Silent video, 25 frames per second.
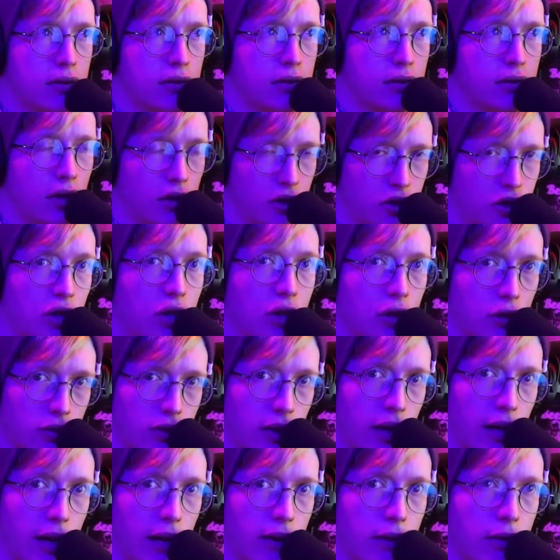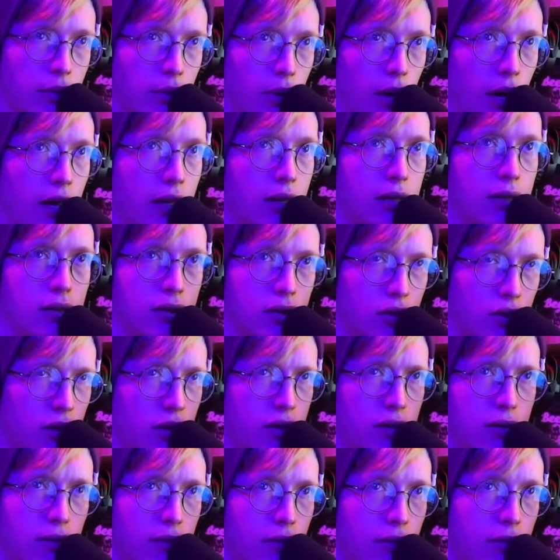touching your dick, right? Just
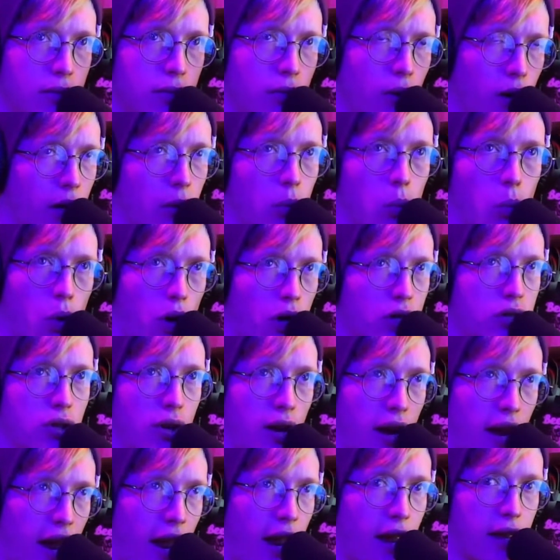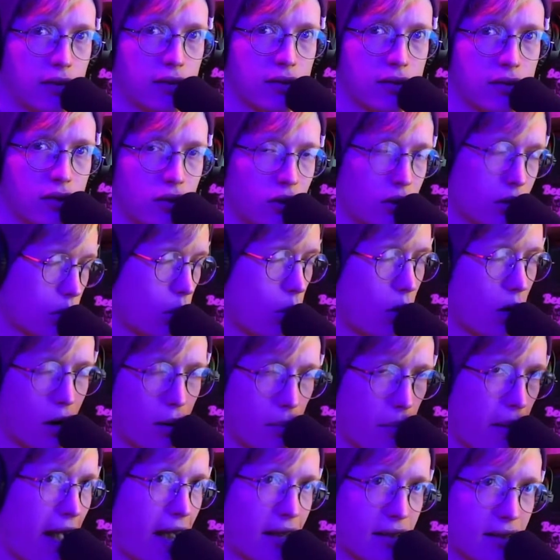fucking wash your hands. Just wear a
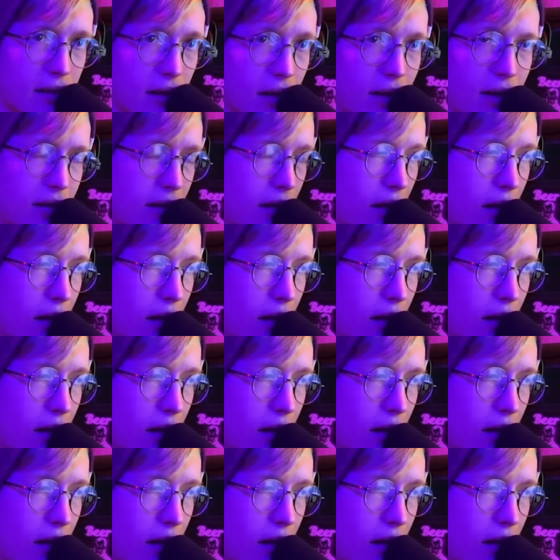mask. It's